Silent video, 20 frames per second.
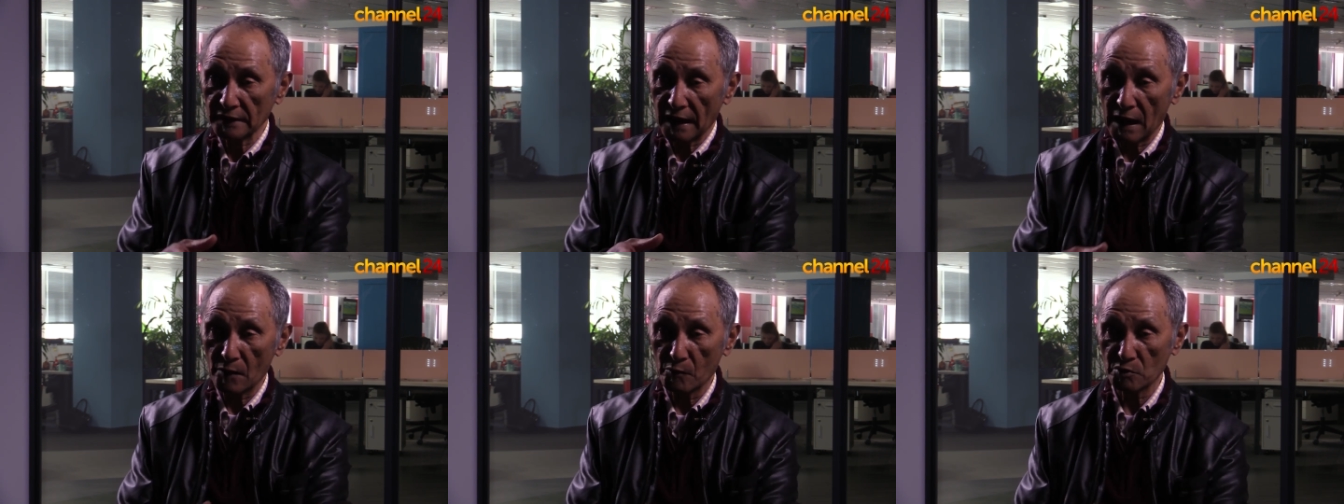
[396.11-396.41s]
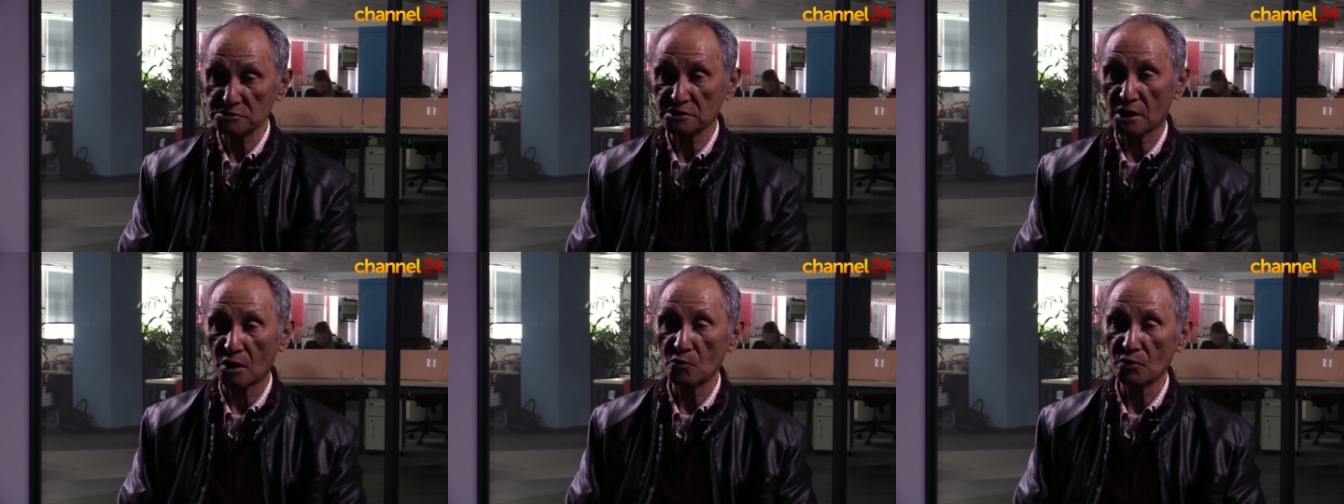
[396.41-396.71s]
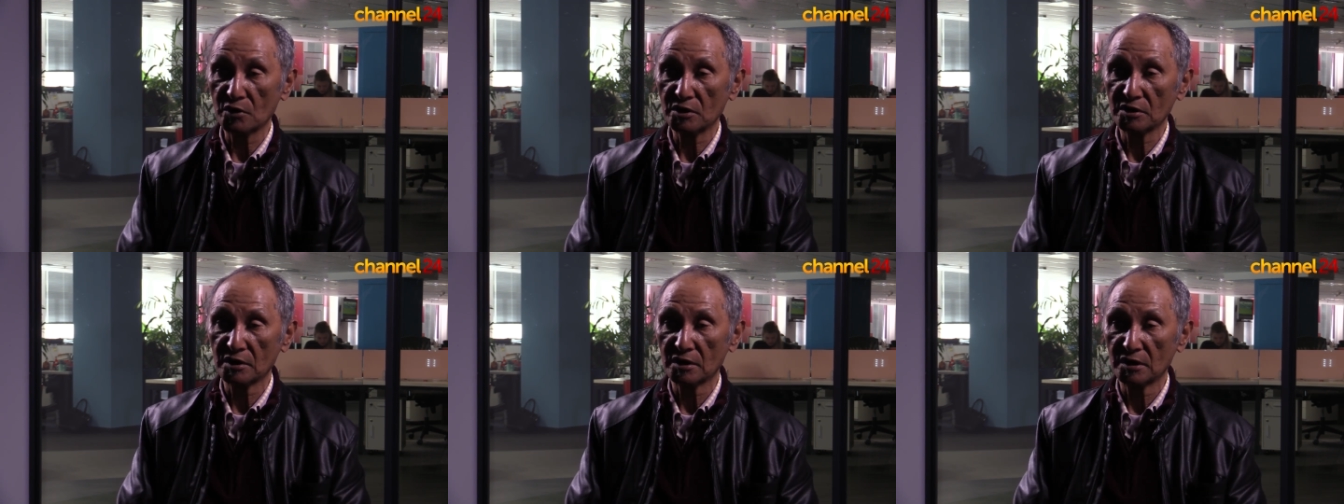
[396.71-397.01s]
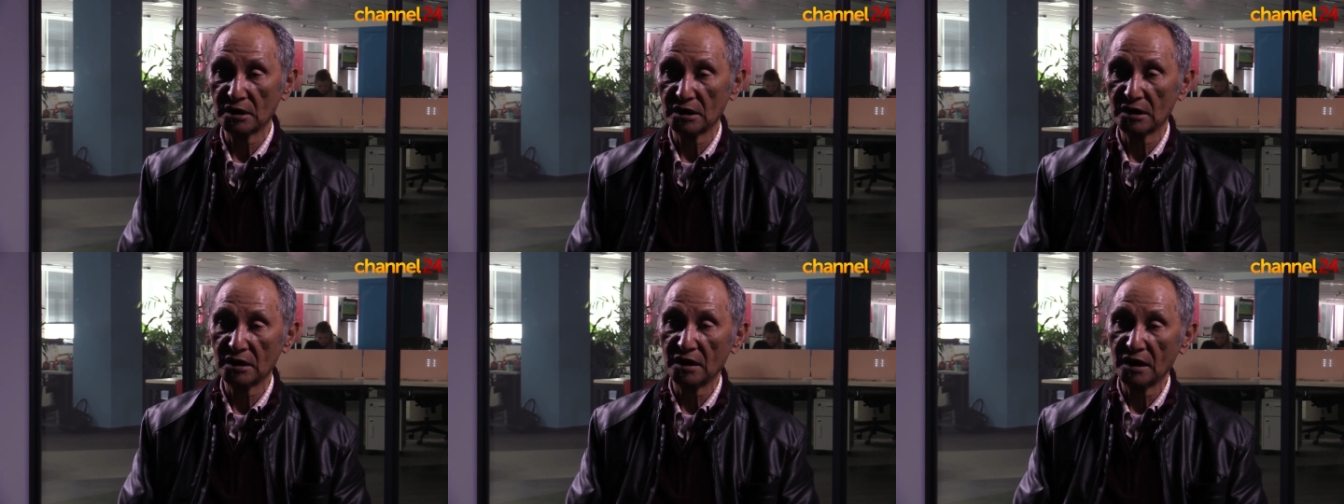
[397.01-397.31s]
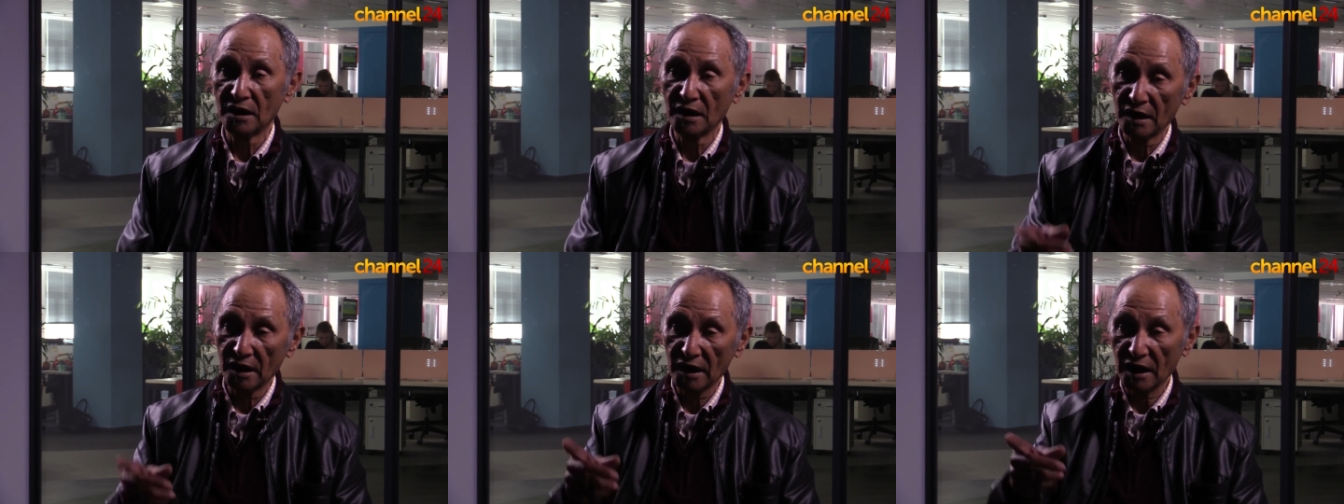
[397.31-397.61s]
I was going,
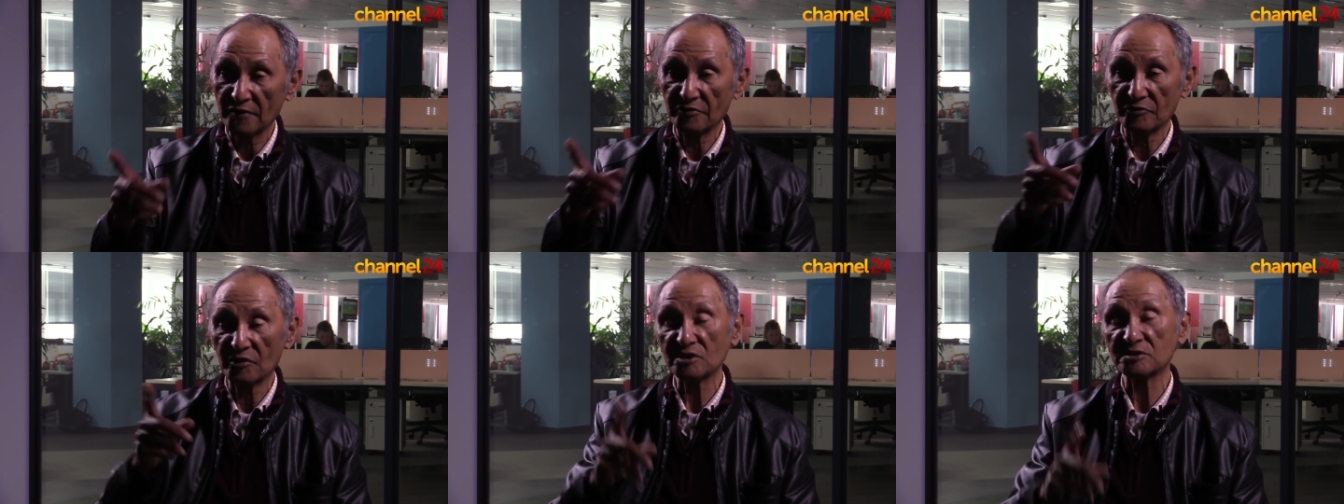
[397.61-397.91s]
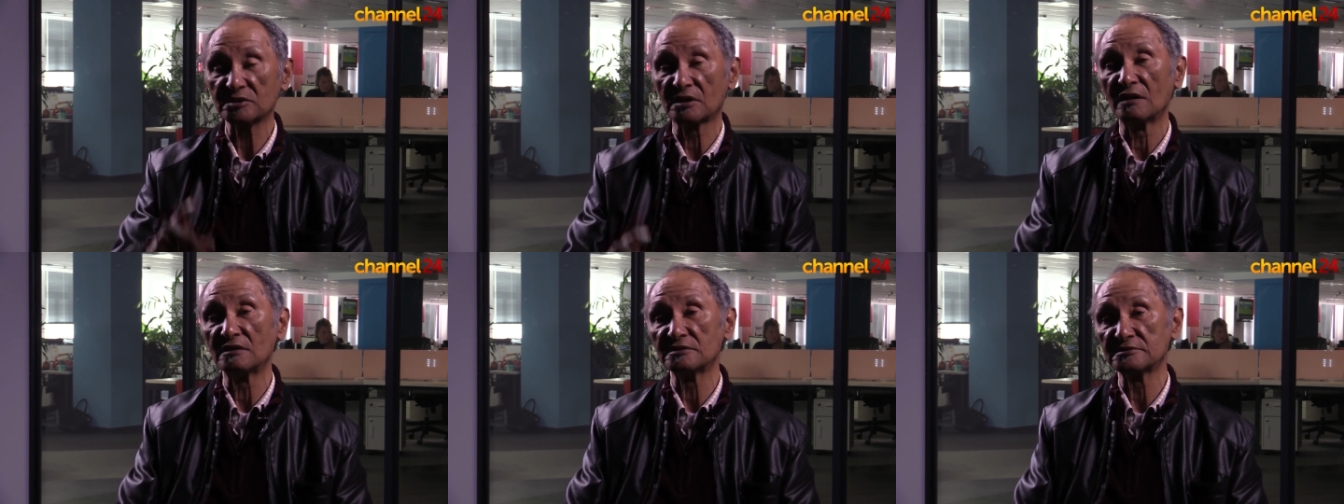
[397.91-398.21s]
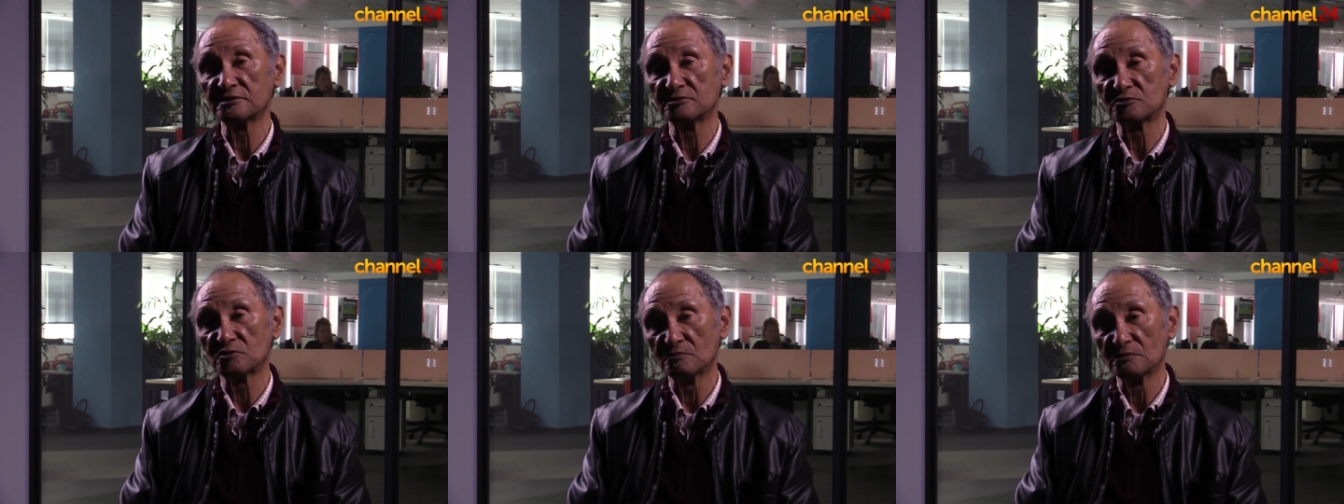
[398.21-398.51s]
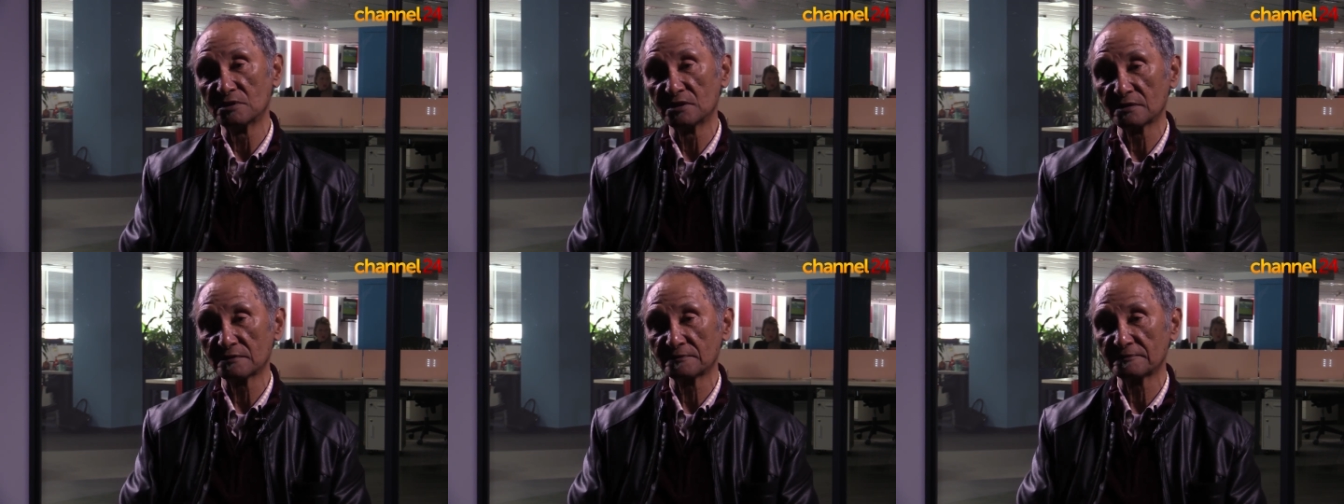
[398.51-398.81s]
and this girl said to me,